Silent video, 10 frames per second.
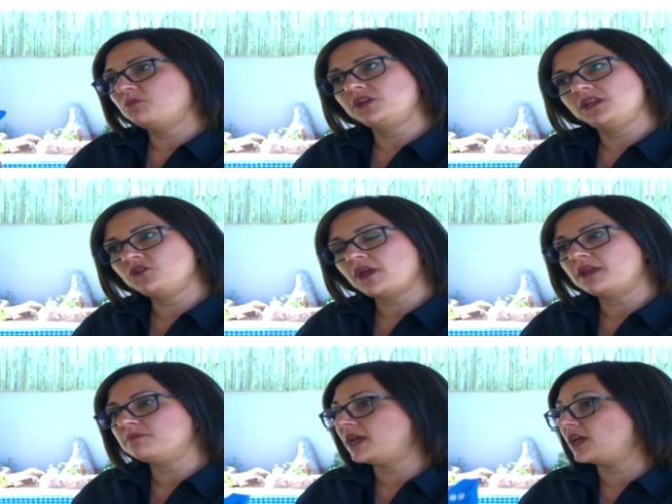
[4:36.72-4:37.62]
put it in your
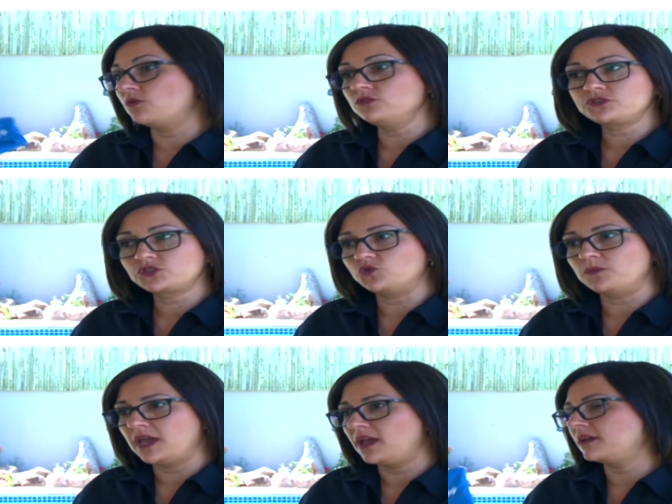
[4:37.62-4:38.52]
handbag or your school
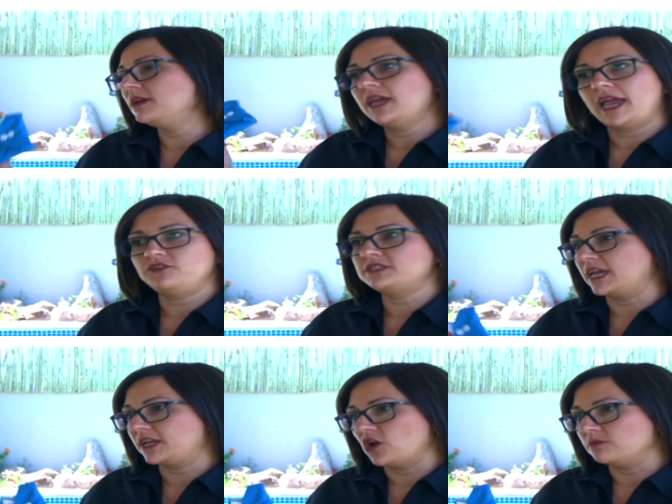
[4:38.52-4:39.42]
bag, and you
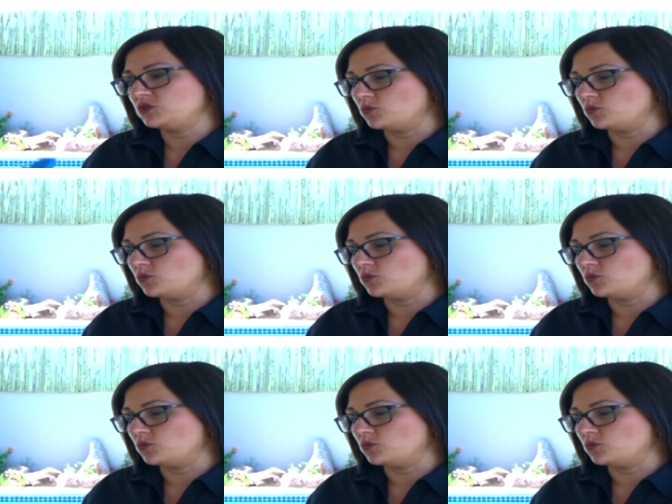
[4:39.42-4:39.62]
take it home to